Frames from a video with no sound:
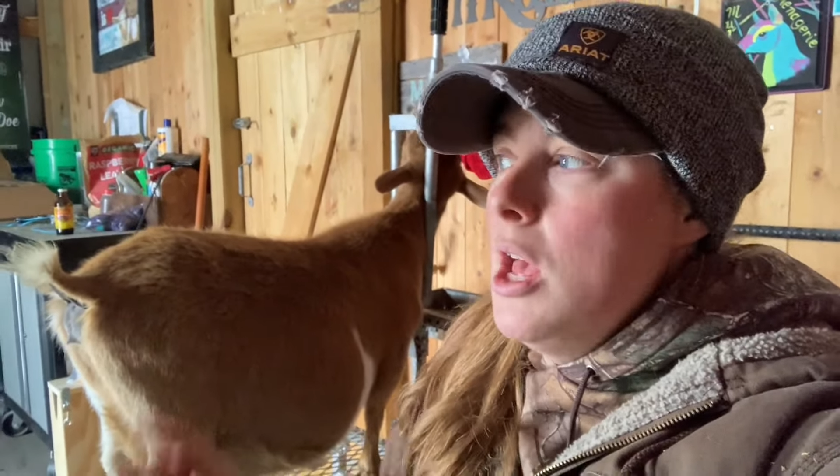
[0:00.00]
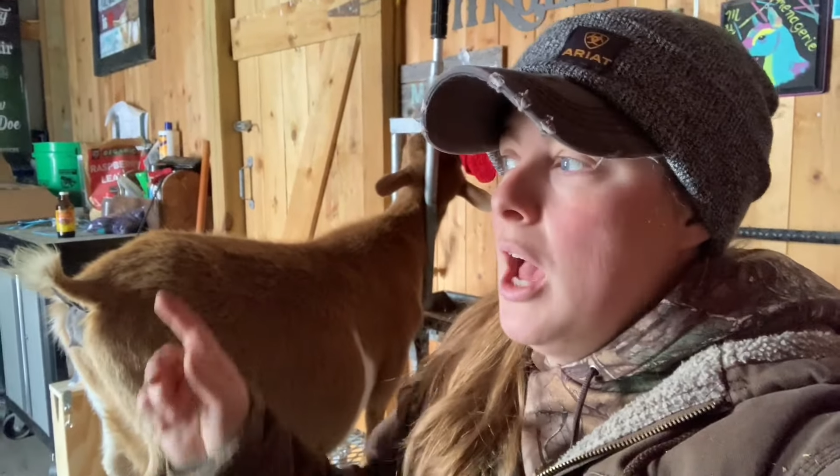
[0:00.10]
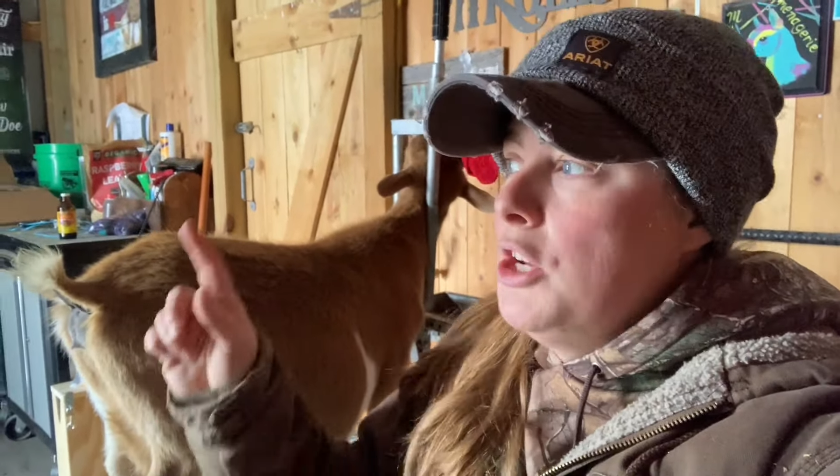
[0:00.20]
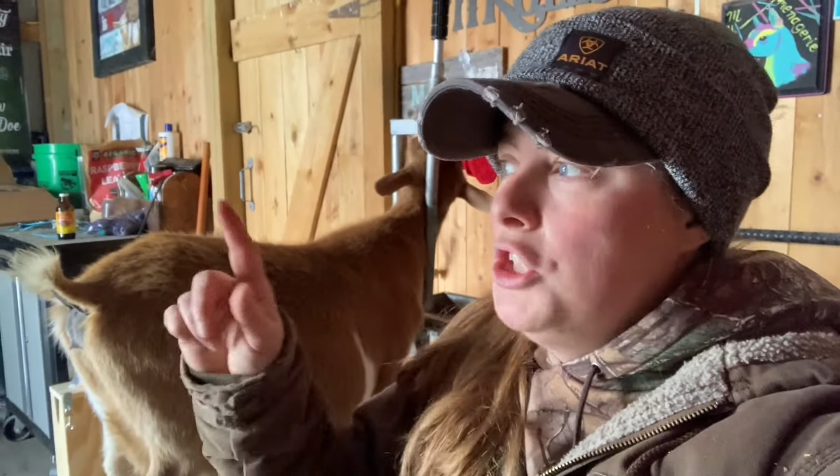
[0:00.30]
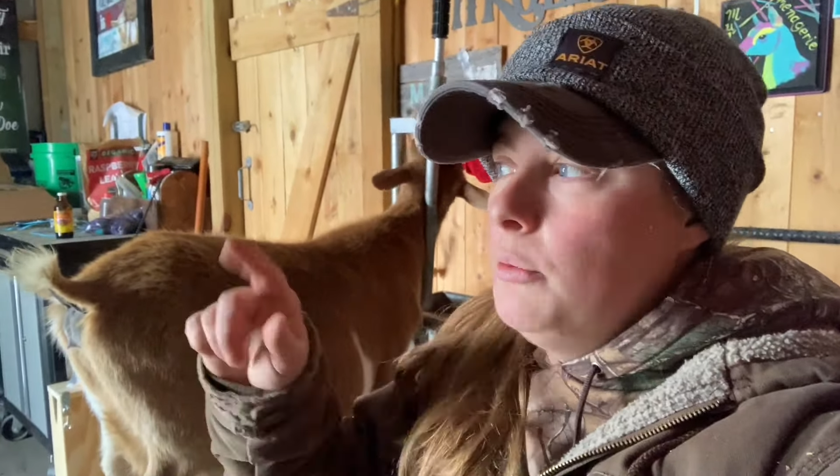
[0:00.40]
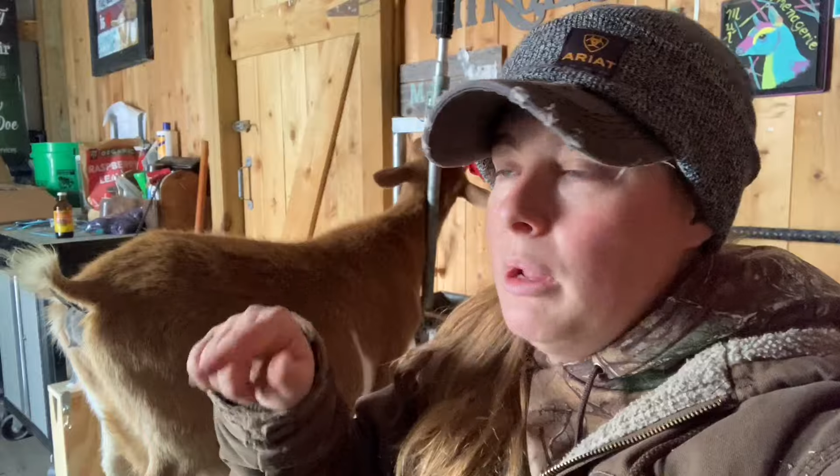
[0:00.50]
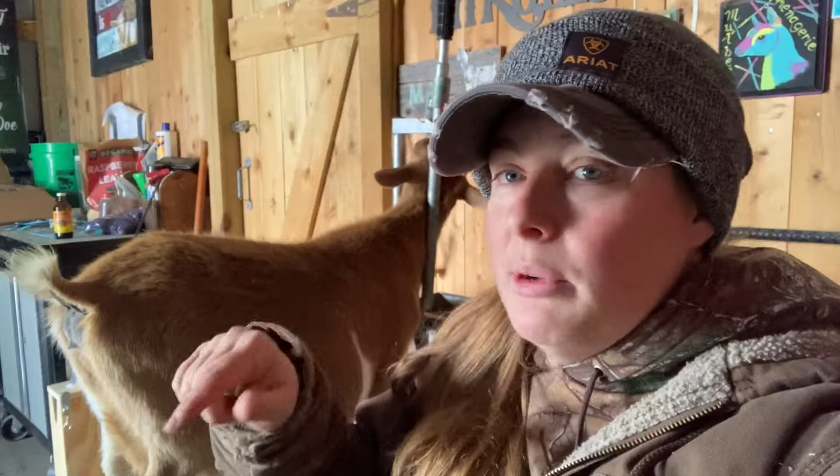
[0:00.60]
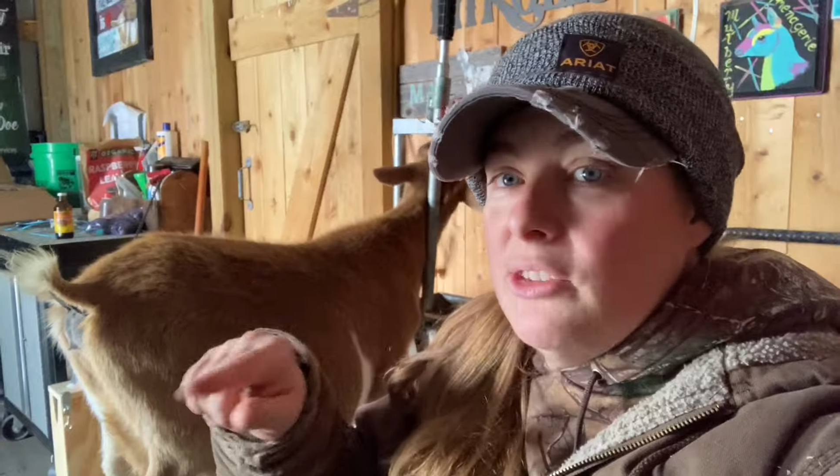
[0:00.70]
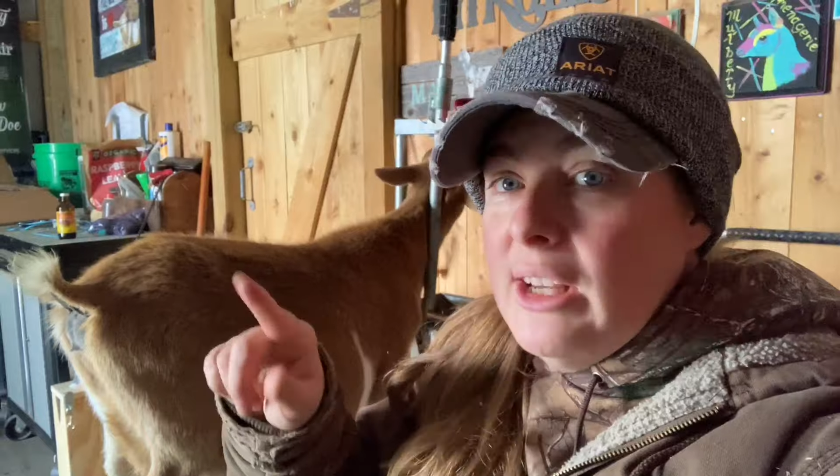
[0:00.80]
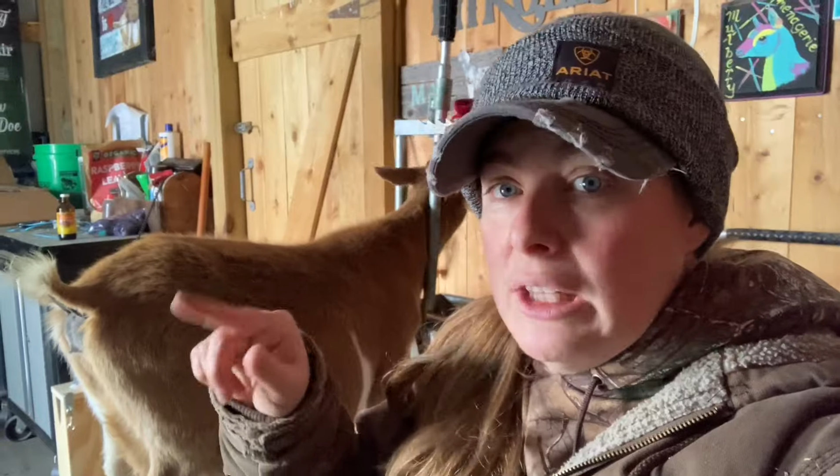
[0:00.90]
I should be able to
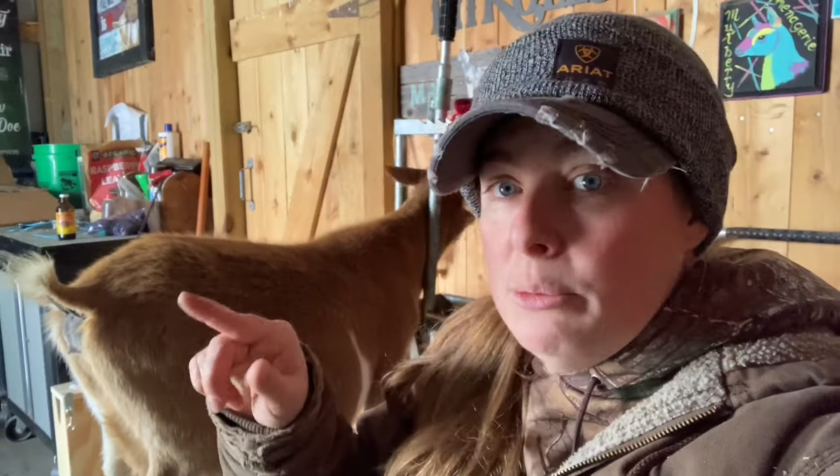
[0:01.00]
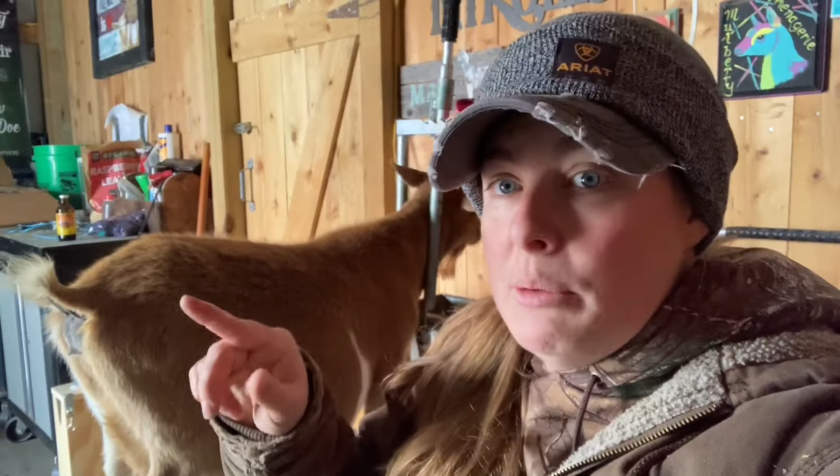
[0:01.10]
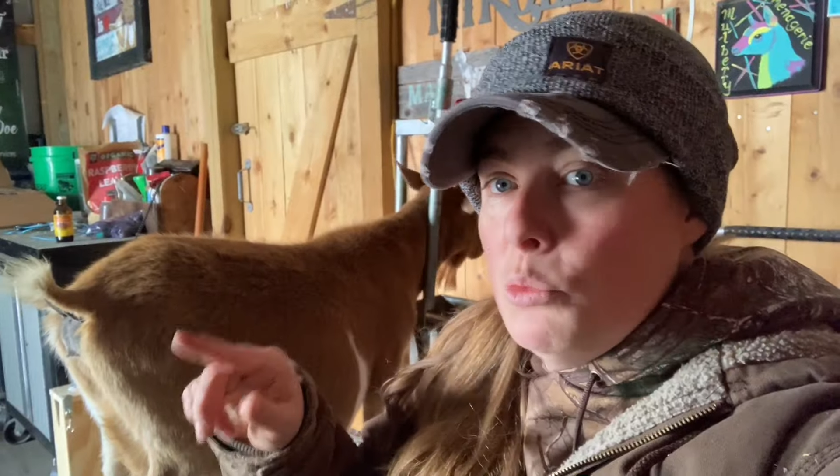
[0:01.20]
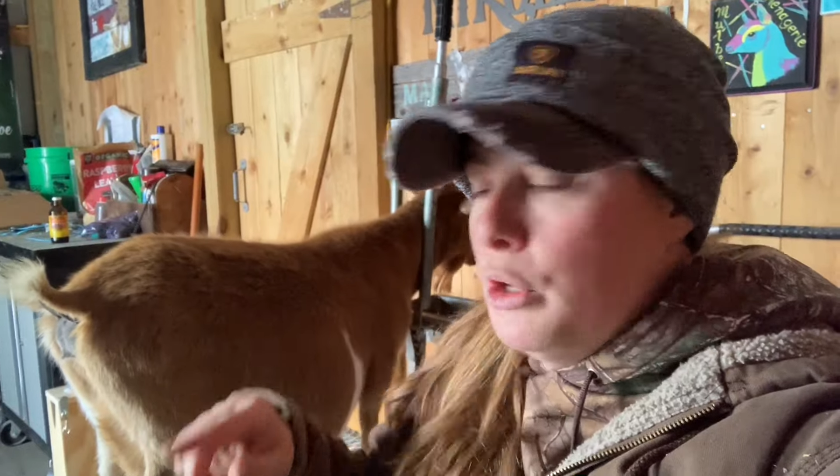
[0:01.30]
see a little bit more